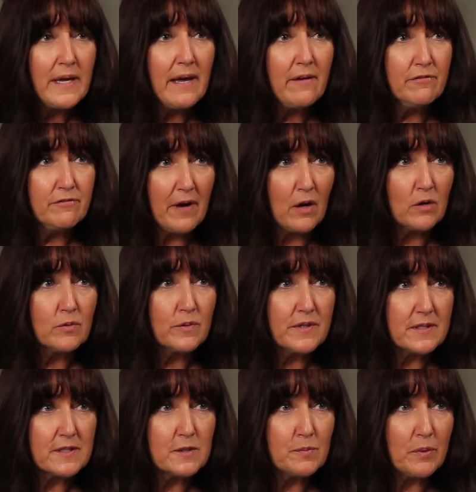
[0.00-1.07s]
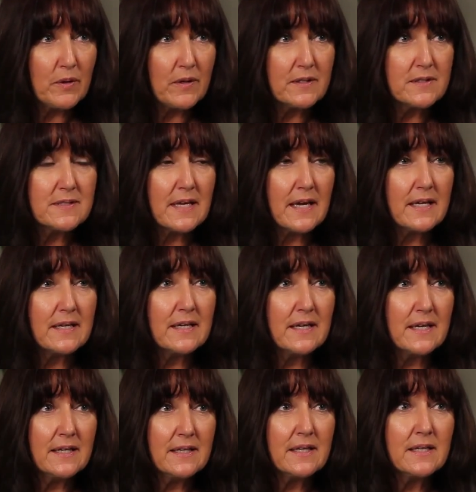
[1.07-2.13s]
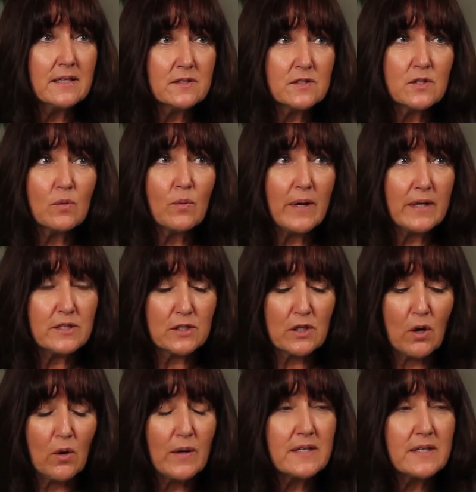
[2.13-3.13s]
We have found with experience that it is the way to go,